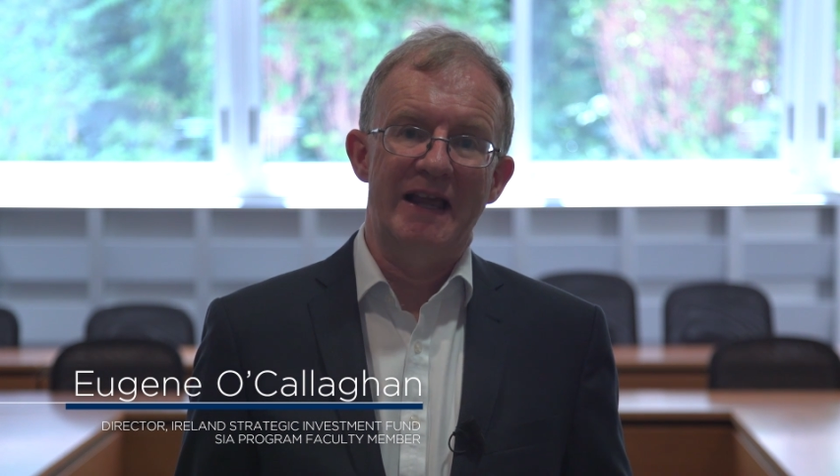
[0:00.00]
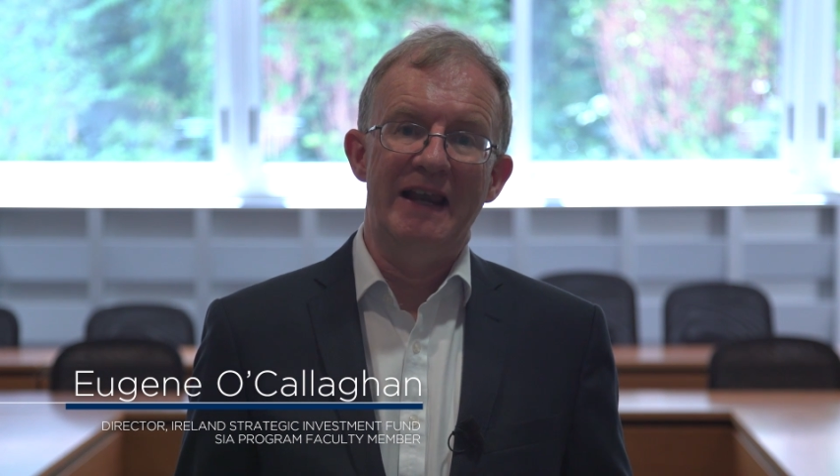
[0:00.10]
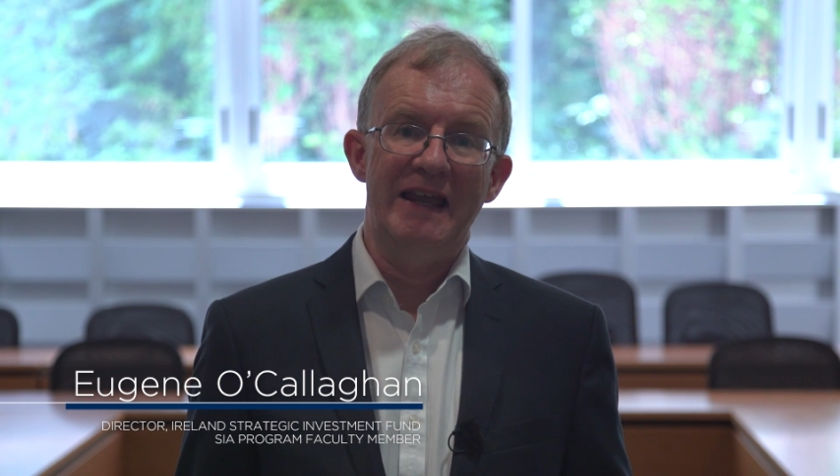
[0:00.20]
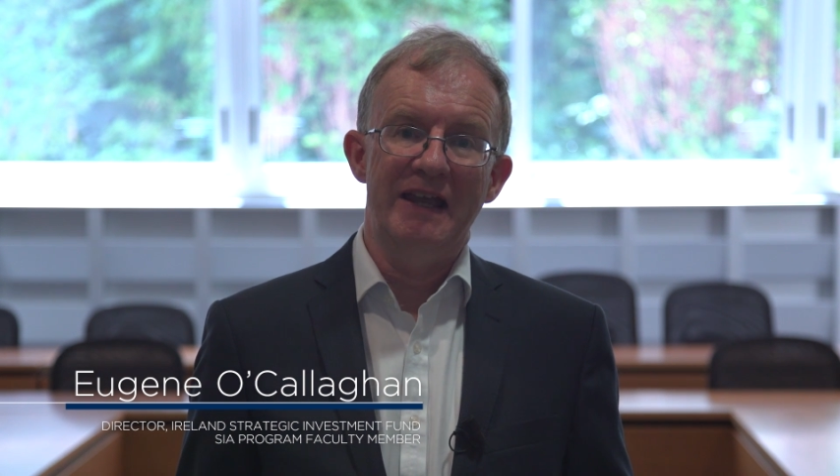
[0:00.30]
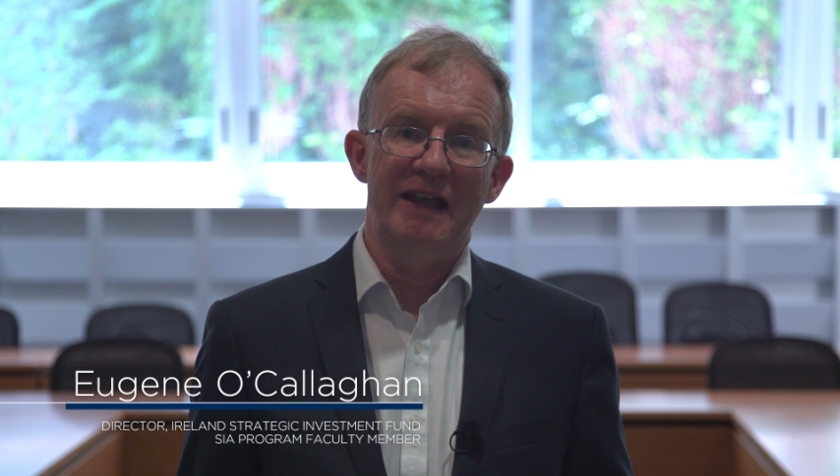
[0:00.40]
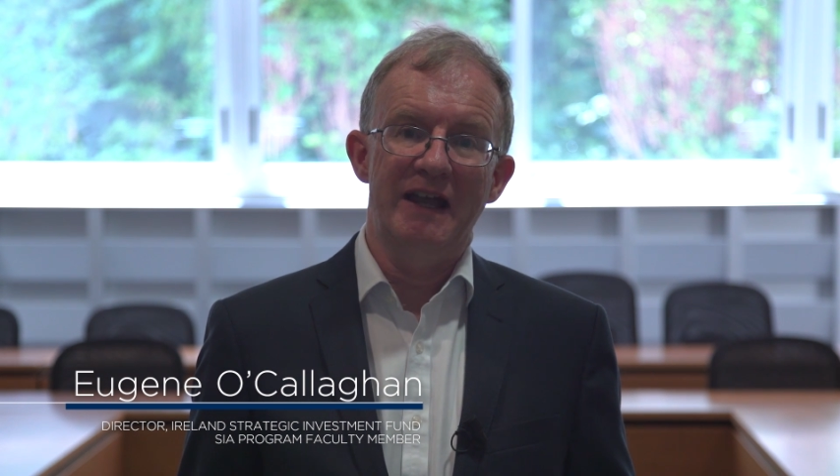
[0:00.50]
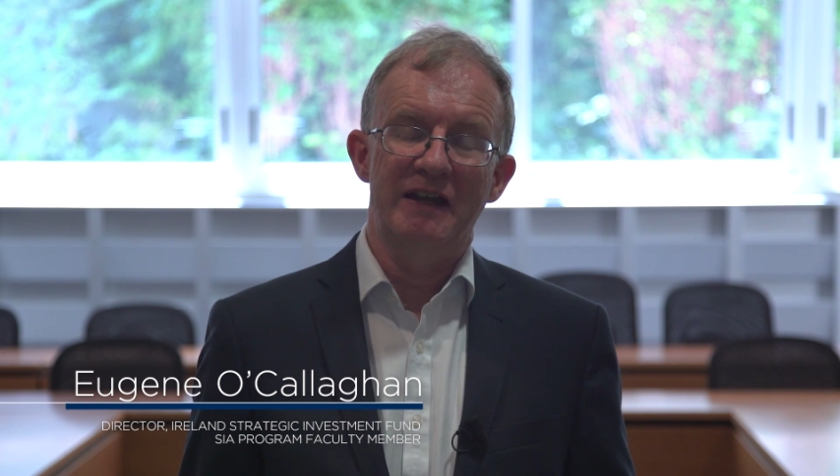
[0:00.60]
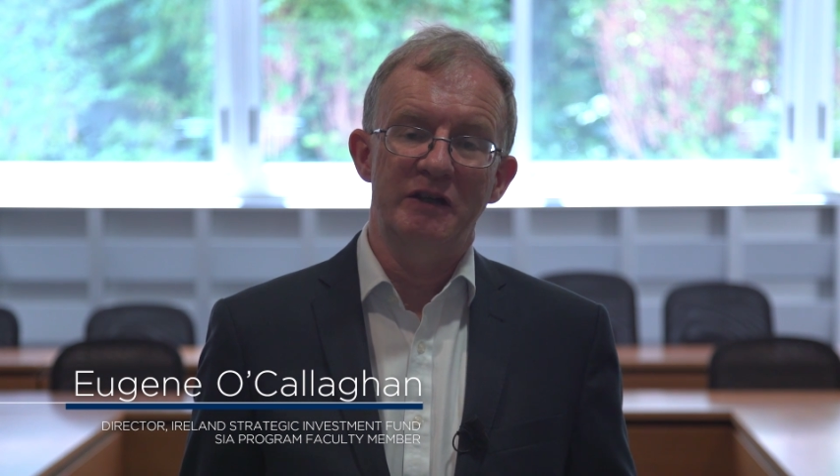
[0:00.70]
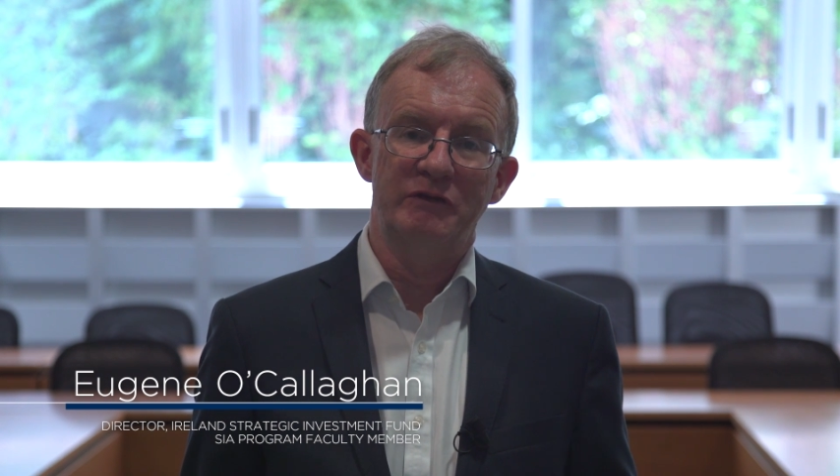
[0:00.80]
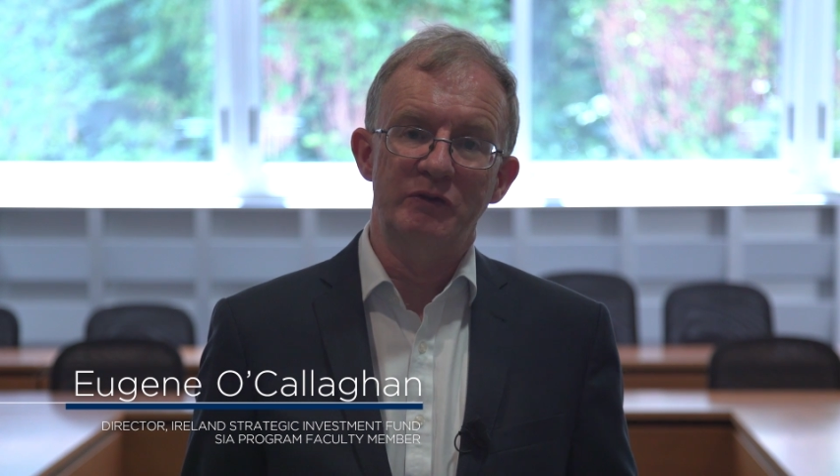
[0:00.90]
allay
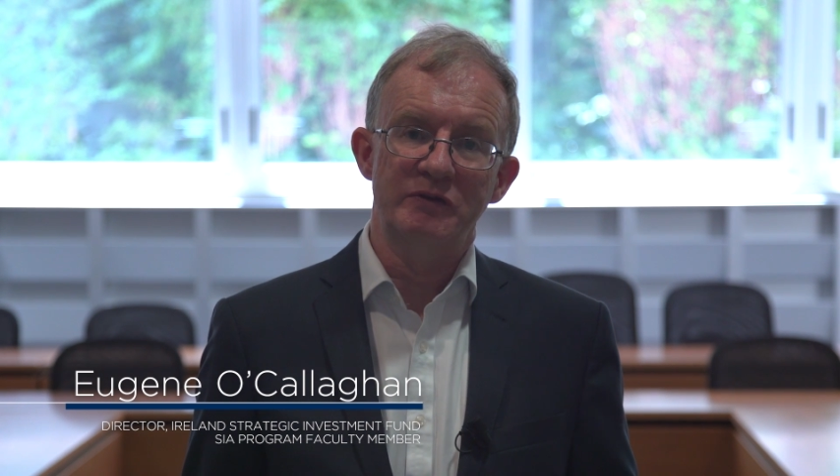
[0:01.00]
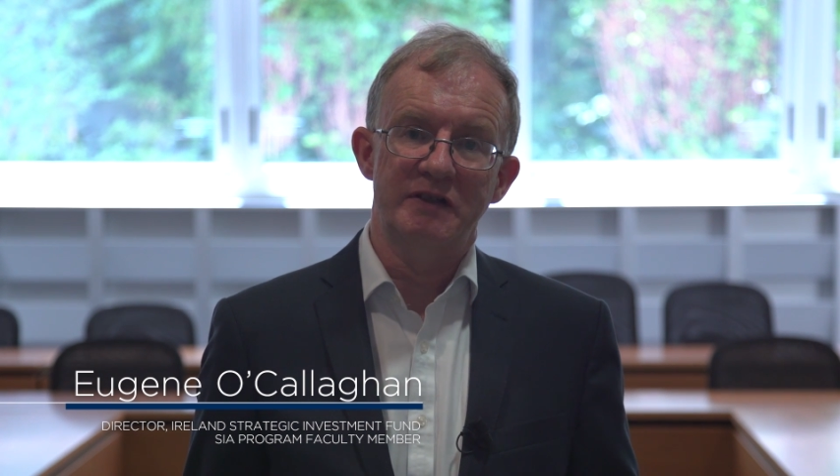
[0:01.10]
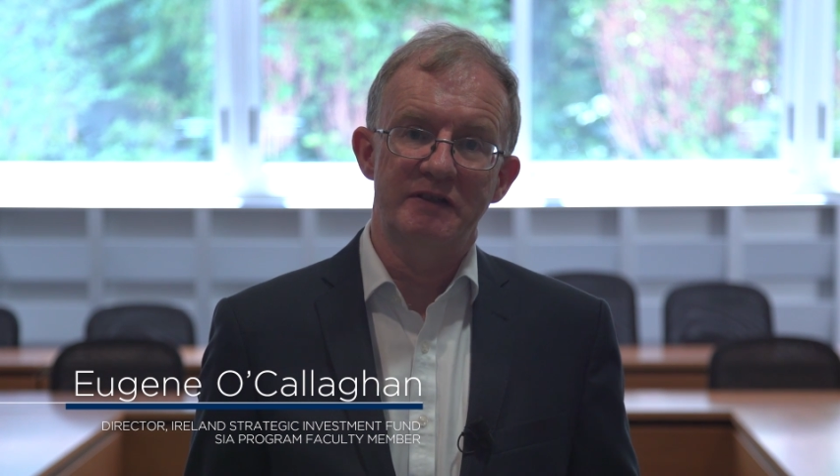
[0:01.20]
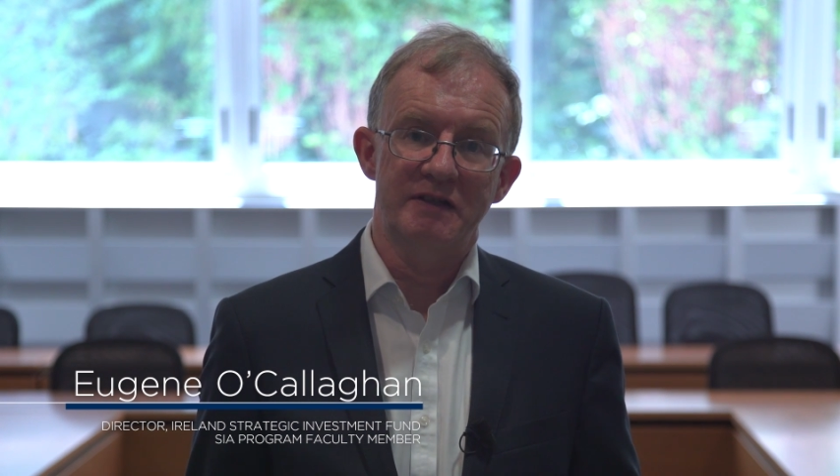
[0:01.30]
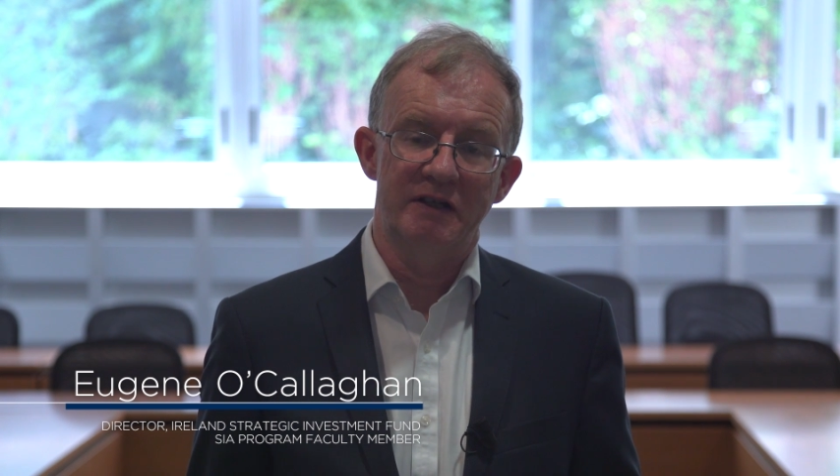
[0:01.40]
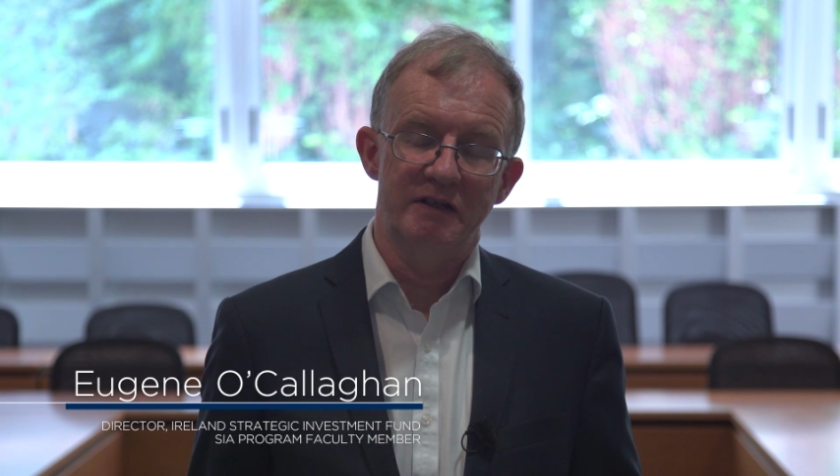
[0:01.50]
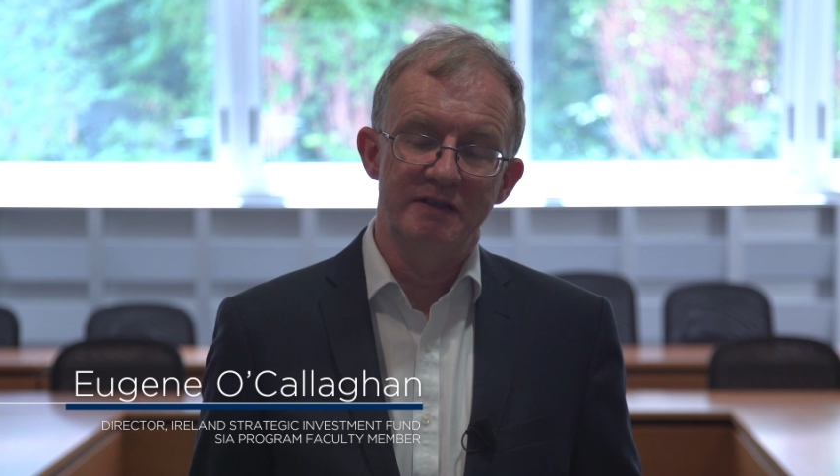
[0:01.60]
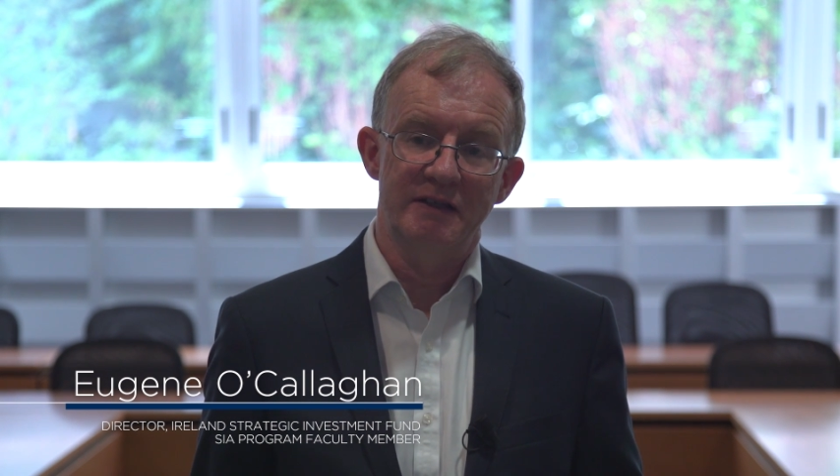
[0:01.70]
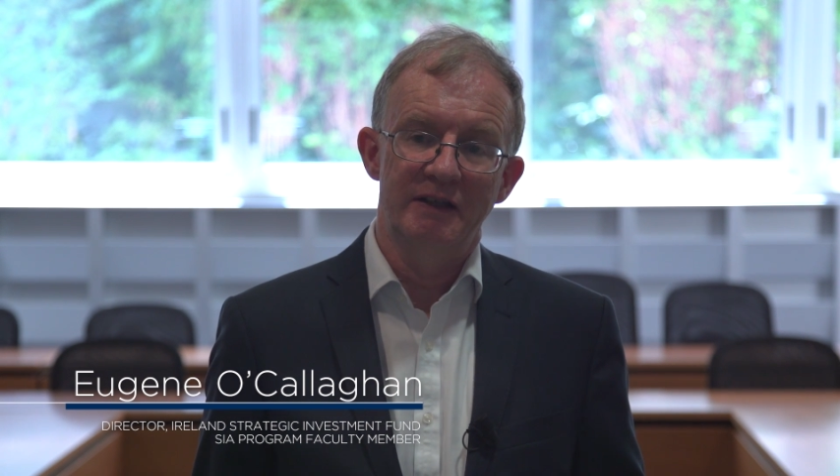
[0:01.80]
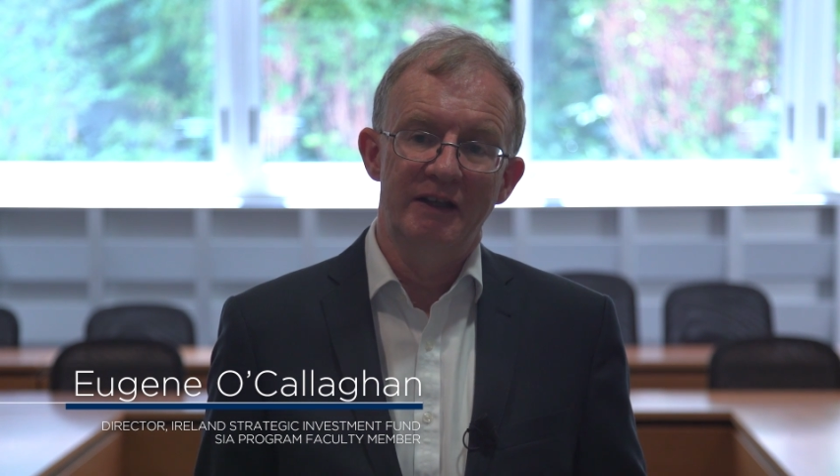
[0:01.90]
any of those concerns.